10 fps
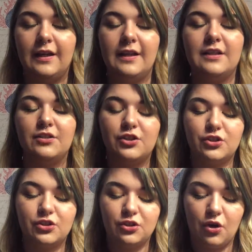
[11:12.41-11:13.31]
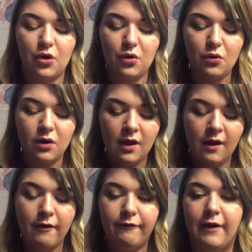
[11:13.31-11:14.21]
It is just so
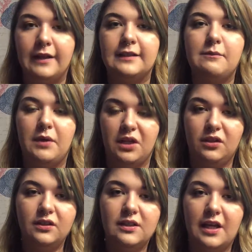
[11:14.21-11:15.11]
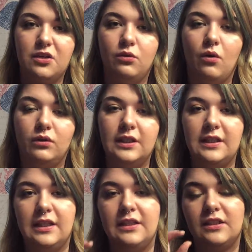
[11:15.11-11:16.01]
finely milled that you only
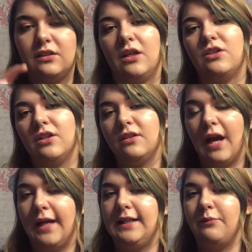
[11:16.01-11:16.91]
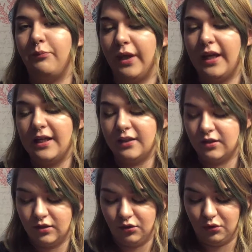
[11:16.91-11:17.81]
need such a tiny bit
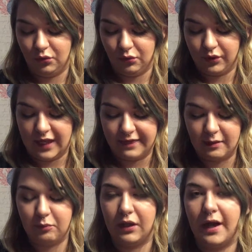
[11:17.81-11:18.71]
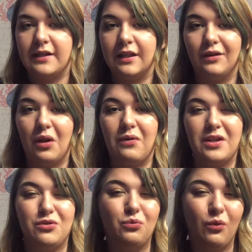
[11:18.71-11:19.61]
to get the blinding glow
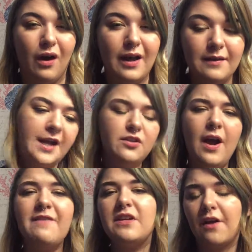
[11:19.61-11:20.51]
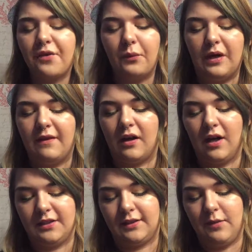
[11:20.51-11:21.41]
that you want. I do have another one of the
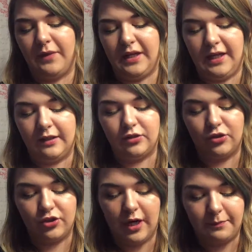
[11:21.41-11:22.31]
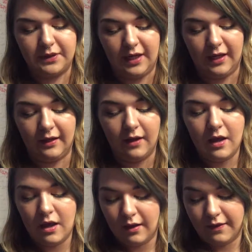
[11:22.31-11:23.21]
custom enhancer drops, and
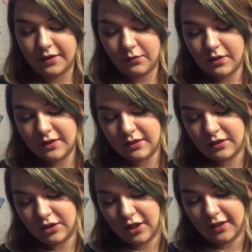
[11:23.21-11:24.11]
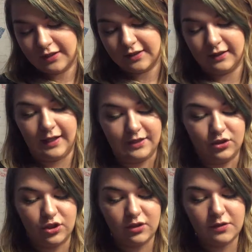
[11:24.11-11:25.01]
this one is in the shade
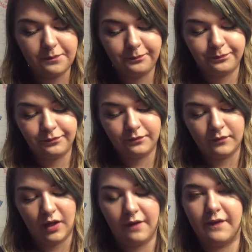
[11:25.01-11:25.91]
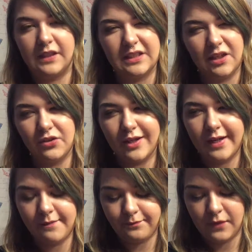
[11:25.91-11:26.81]
Celestial. I think that's how you say
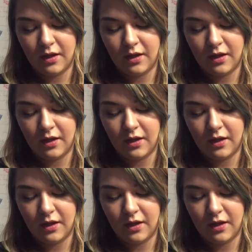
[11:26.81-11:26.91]
it.